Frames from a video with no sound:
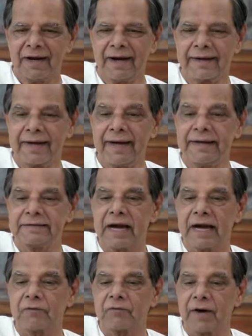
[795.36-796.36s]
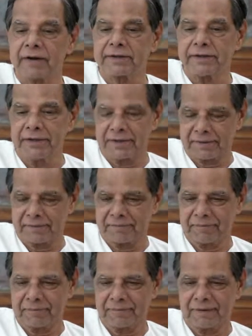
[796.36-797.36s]
It is at work here,
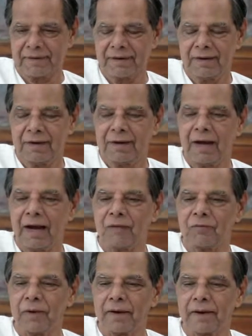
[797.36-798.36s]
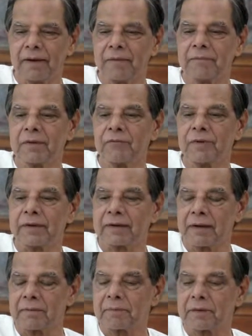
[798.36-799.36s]
and one day will
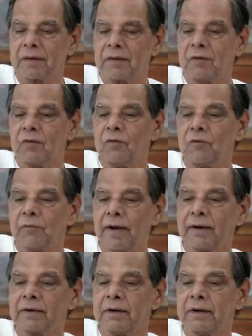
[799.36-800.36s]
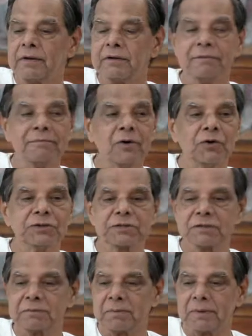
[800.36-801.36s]
come when the
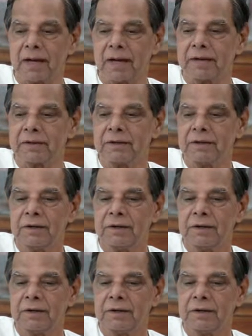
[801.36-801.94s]
most blind,